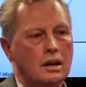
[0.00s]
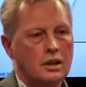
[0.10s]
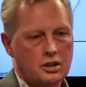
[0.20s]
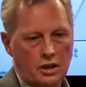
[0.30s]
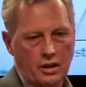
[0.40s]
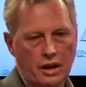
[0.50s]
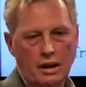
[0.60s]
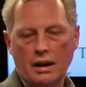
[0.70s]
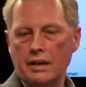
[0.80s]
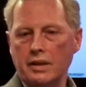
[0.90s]
Sherry and I
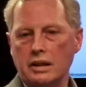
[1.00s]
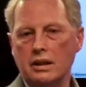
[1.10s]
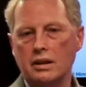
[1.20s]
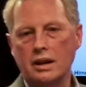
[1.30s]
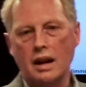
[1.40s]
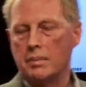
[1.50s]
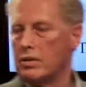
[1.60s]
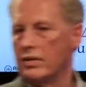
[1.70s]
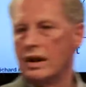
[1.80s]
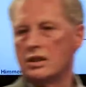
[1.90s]
are having dinner and I
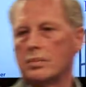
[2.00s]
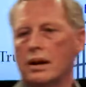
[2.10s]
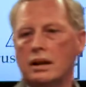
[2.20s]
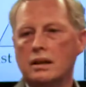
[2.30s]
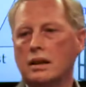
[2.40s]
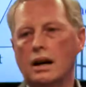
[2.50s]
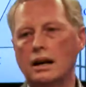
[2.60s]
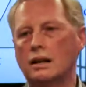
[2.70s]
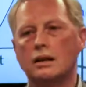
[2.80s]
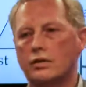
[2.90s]
profess my
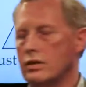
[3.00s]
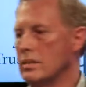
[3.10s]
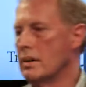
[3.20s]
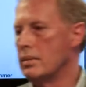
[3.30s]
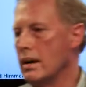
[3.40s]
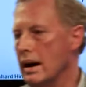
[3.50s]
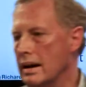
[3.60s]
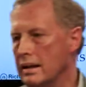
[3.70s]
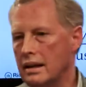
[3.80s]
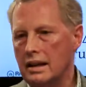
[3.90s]
undying love for my bride,
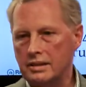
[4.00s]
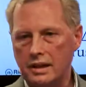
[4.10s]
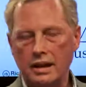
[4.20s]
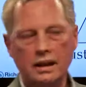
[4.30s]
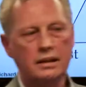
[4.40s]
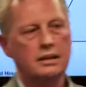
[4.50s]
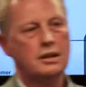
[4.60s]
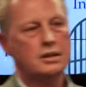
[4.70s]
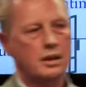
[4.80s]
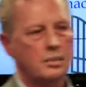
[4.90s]
and then I say
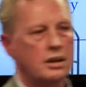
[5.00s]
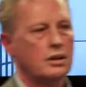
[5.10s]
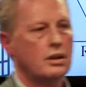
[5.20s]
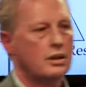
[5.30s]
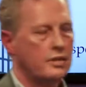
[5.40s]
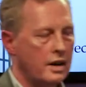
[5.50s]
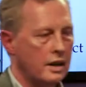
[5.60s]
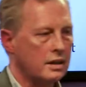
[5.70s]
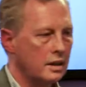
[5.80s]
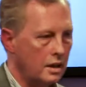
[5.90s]
something to the effect,